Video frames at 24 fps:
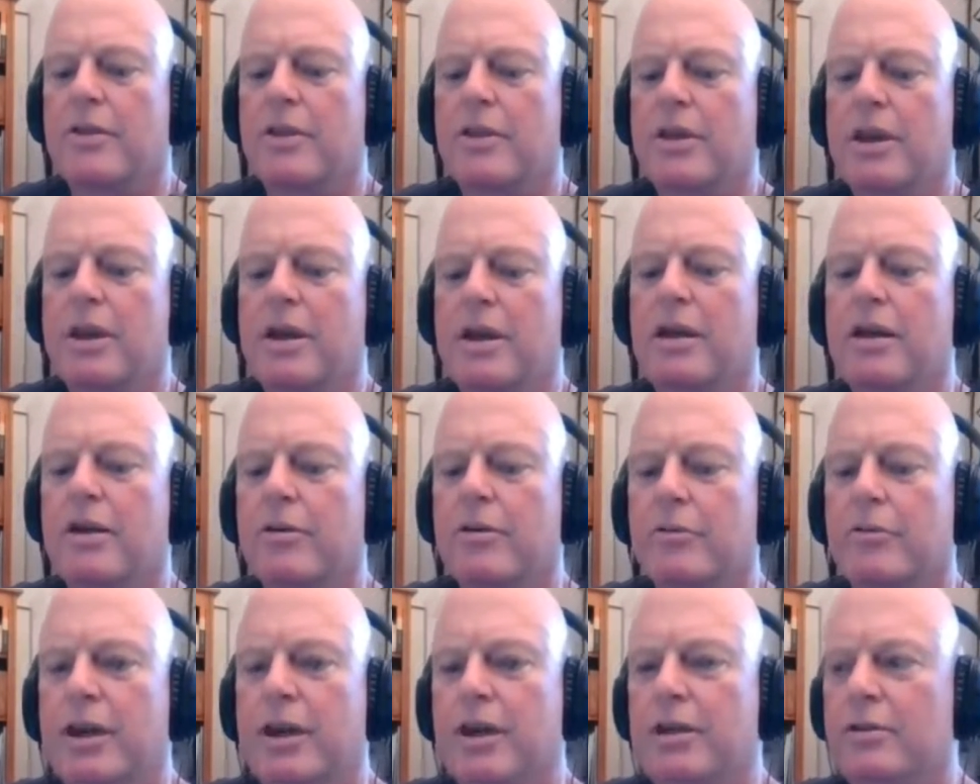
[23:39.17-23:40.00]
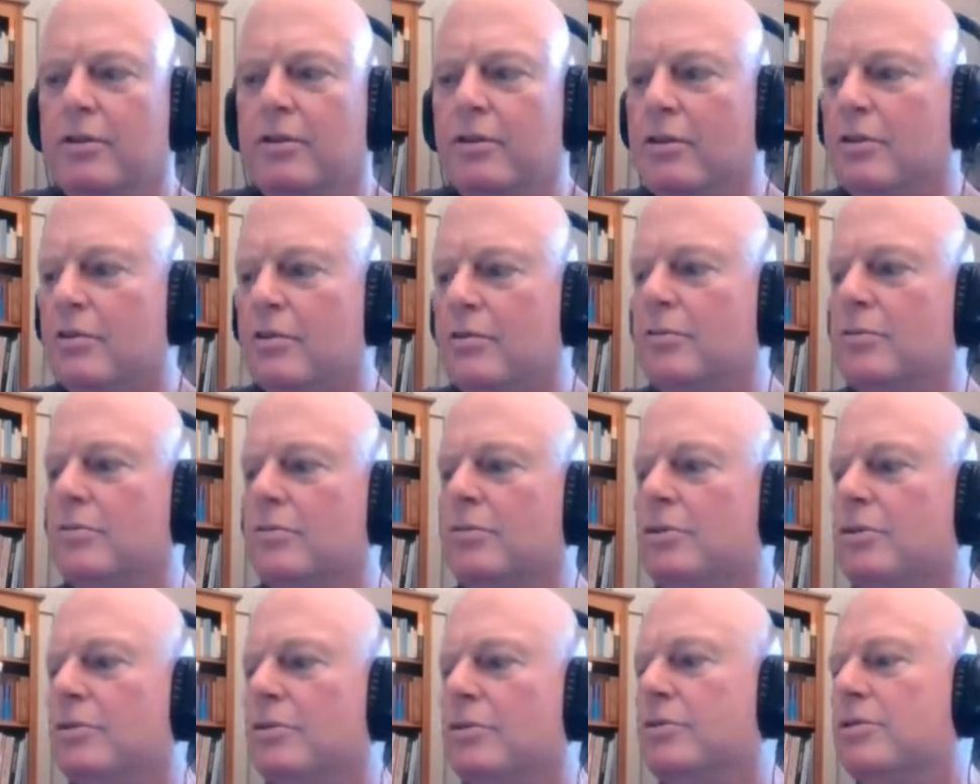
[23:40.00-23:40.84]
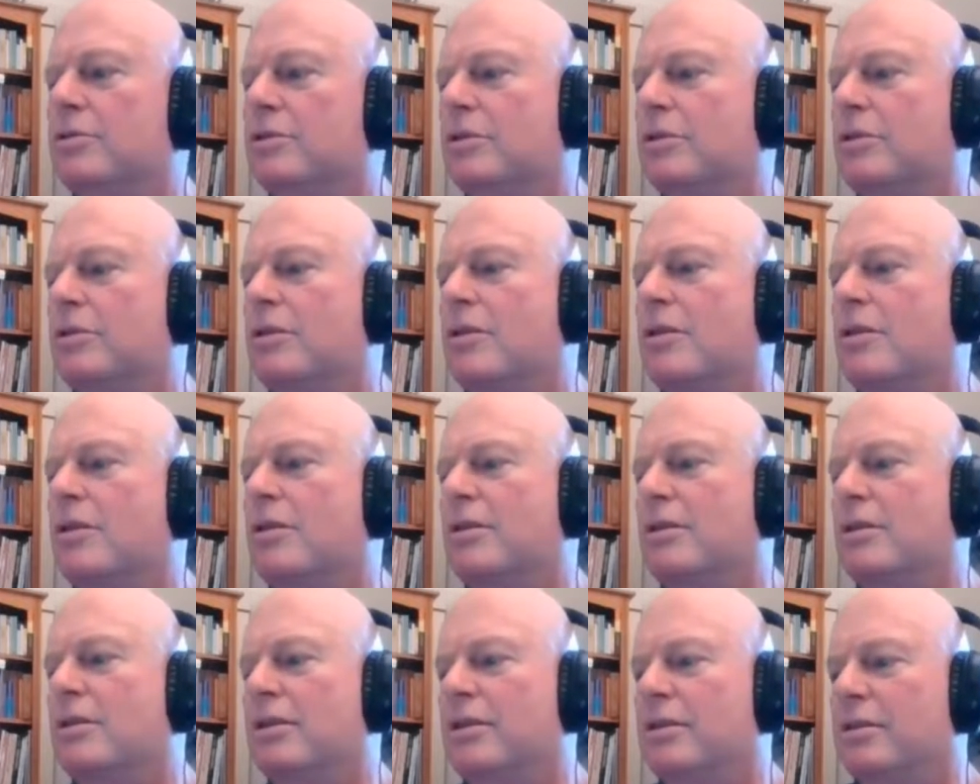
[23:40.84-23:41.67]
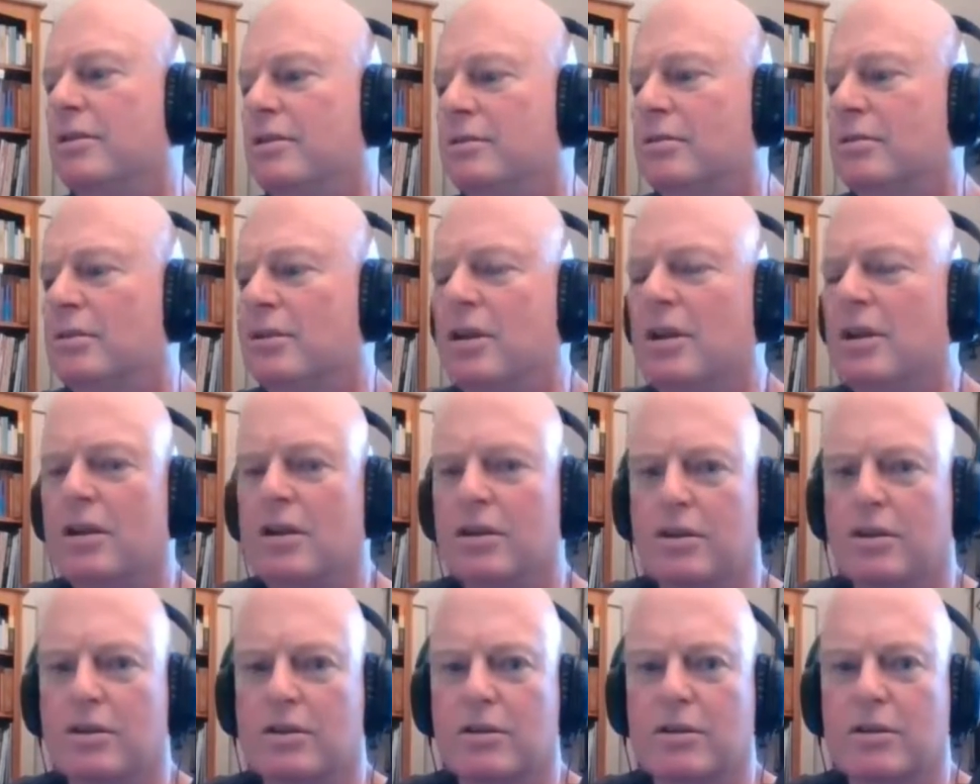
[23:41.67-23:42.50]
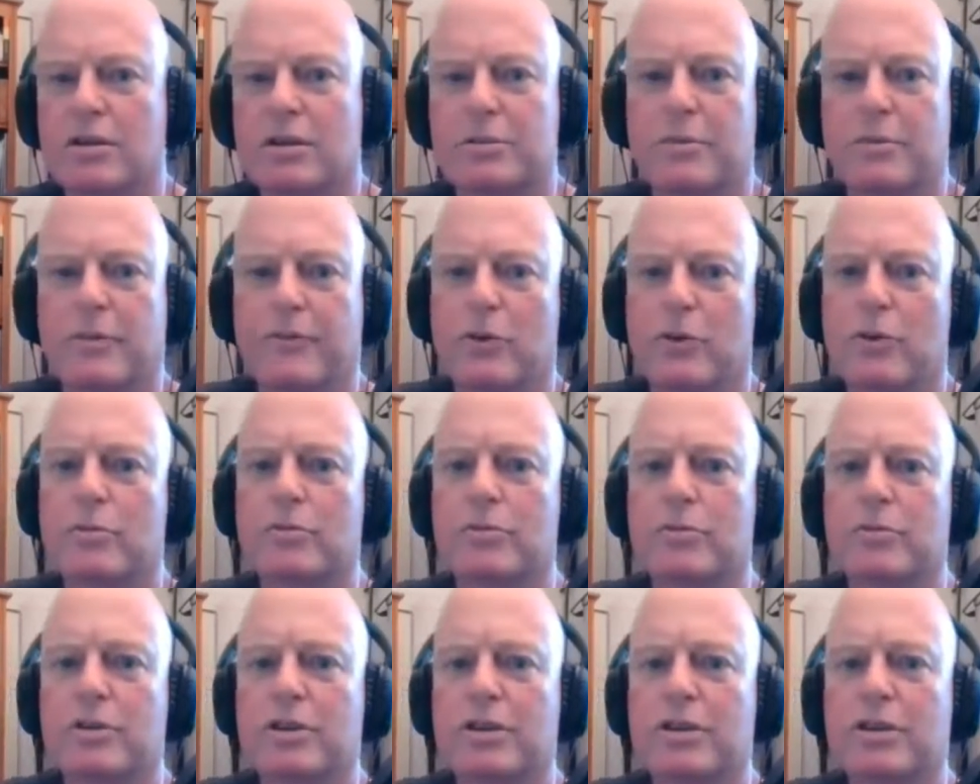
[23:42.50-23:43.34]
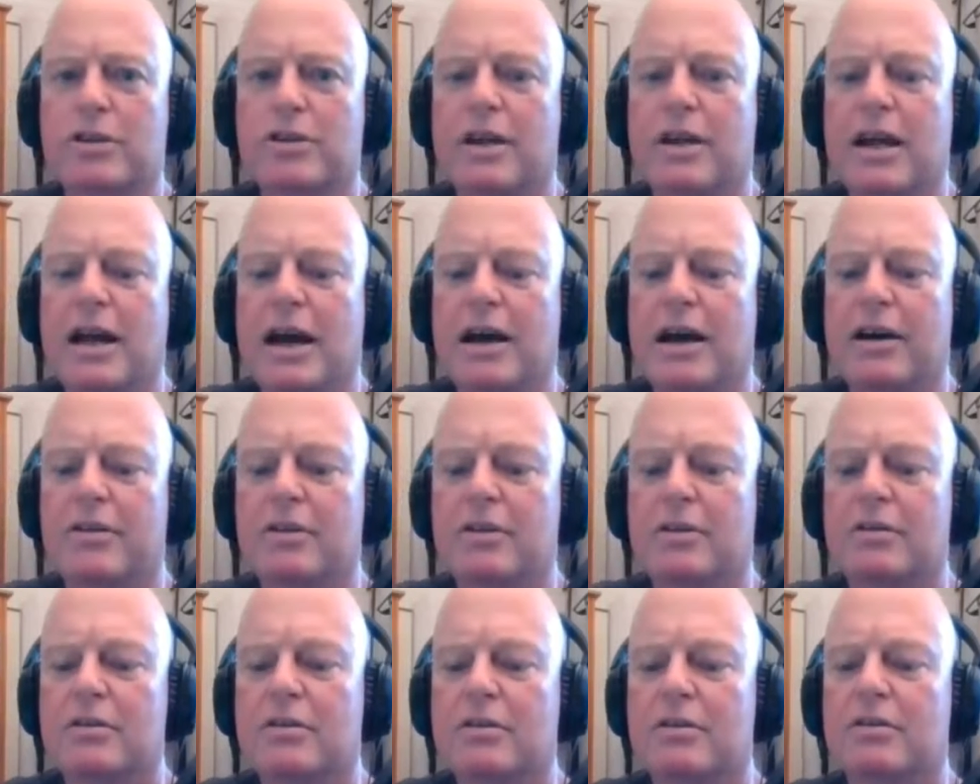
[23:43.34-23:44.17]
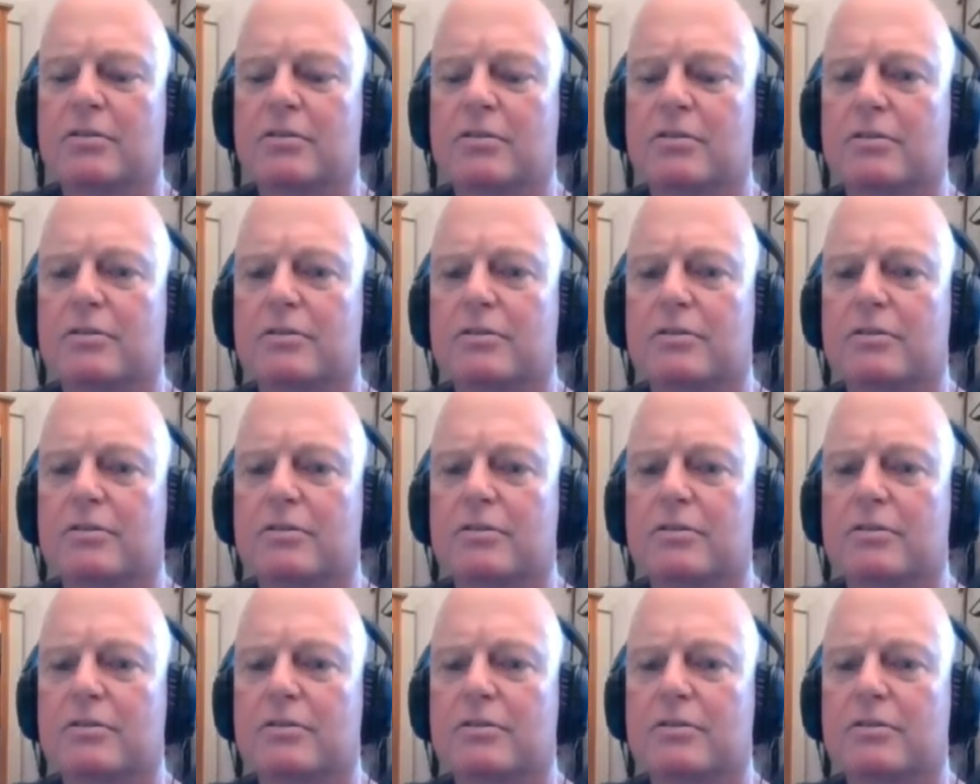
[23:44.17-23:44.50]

There ain't no use in calling, 'cause my phone is out of